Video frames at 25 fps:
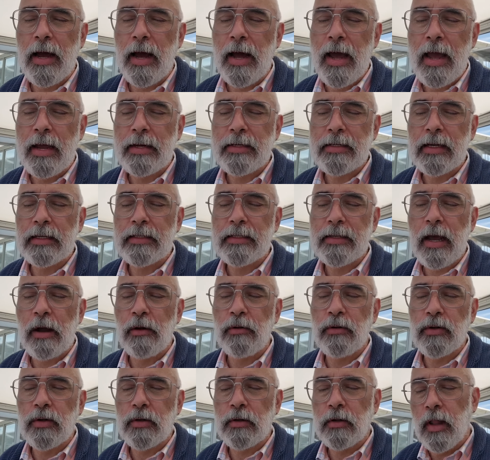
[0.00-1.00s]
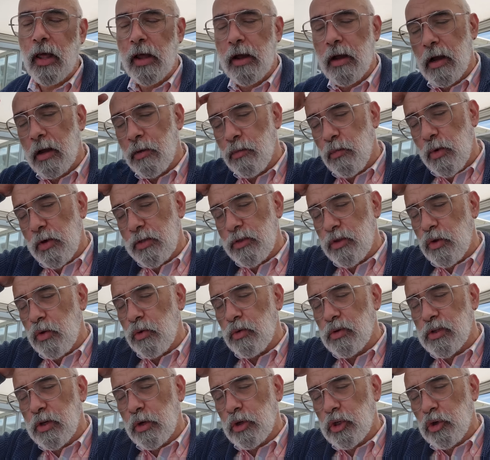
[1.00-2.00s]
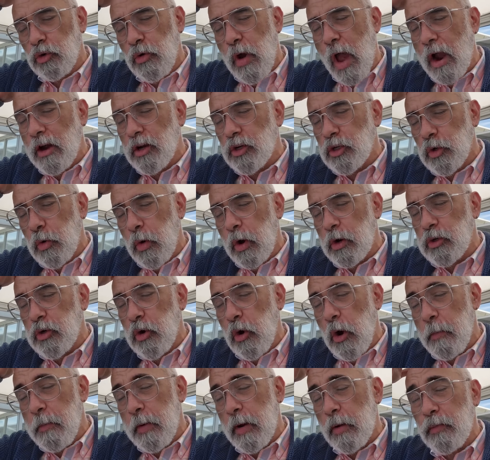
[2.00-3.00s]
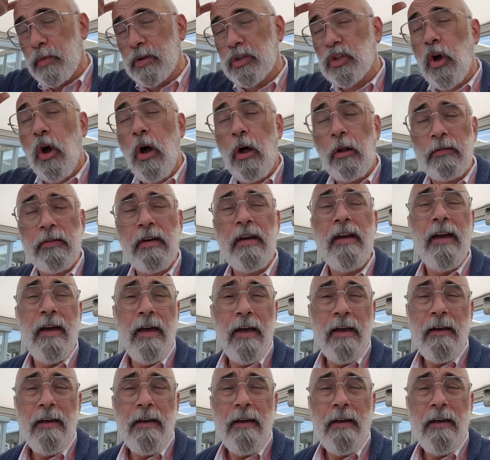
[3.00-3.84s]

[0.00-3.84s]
I hate to sound like I would use a derogatory term, but it was called